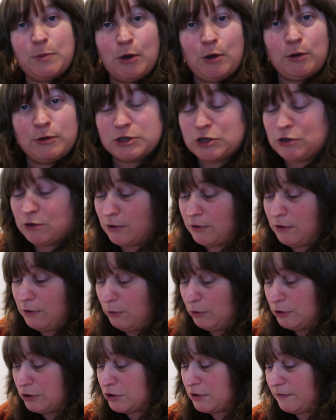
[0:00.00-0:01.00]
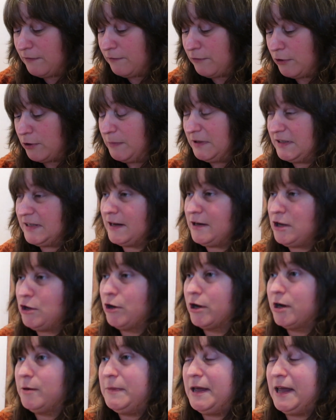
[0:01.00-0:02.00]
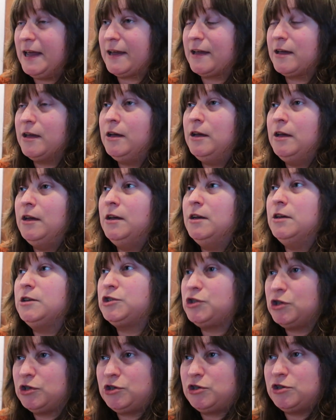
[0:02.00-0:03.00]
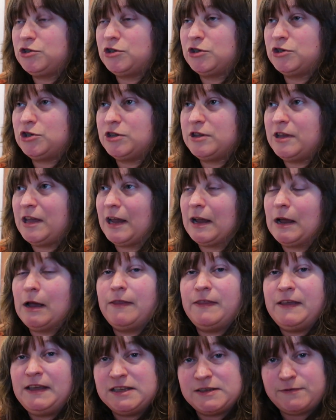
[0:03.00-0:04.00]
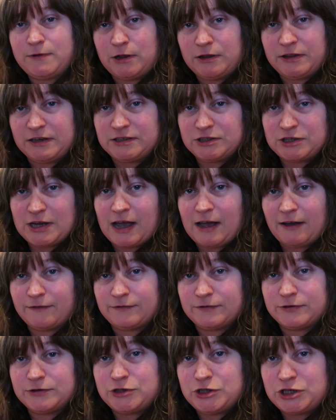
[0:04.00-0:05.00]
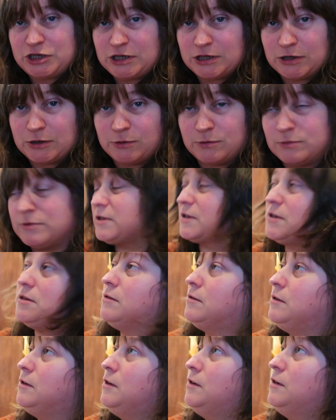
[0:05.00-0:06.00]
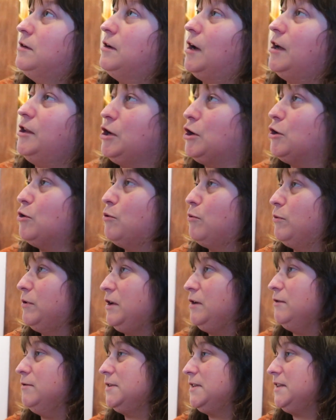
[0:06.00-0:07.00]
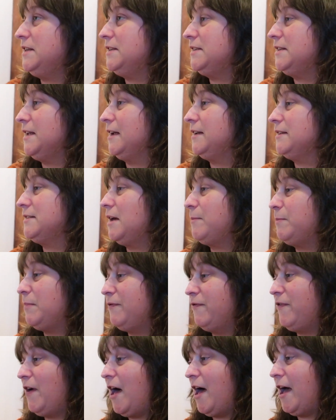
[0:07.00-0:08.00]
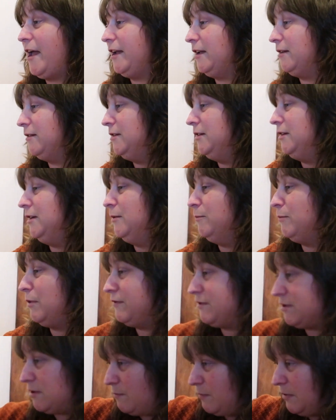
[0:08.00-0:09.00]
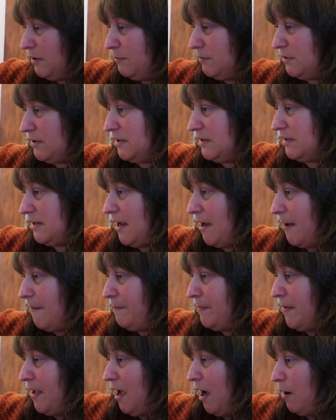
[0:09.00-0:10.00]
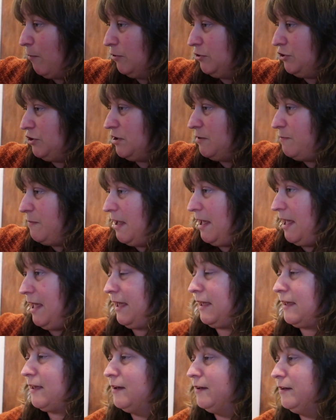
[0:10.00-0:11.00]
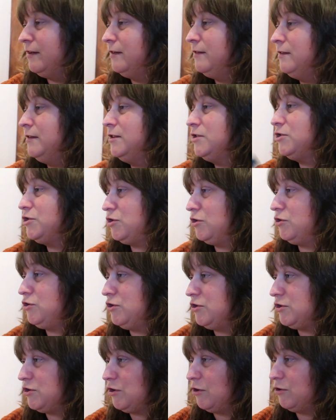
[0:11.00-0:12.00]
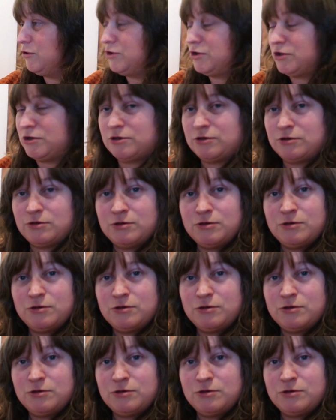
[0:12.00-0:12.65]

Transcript: to put a load of stuff in front of me and said, you got to make such and such a thing, these are all the things you have to use, and you can only use these things, I'd be fine. But if somebody was to say, I want you to make such and such,